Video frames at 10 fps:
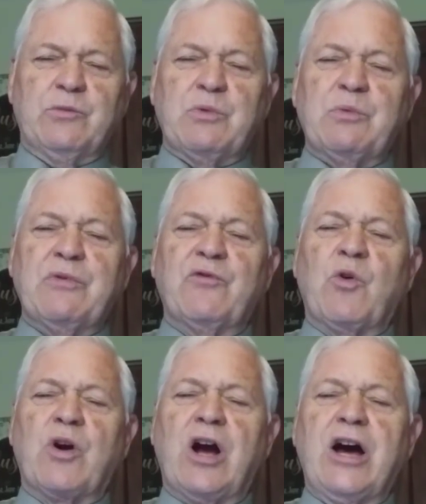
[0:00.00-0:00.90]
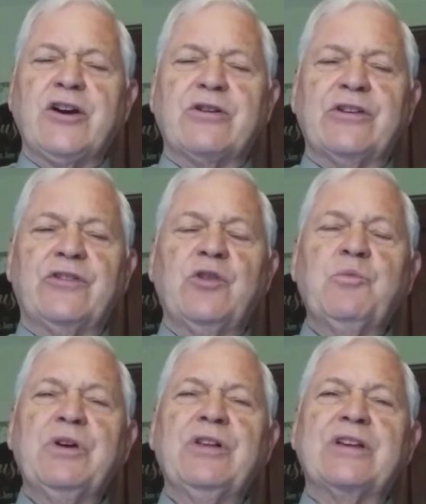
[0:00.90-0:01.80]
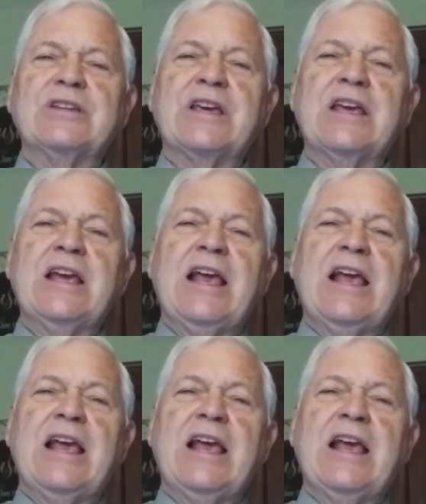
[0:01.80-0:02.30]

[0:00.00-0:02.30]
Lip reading: and before honor is humility.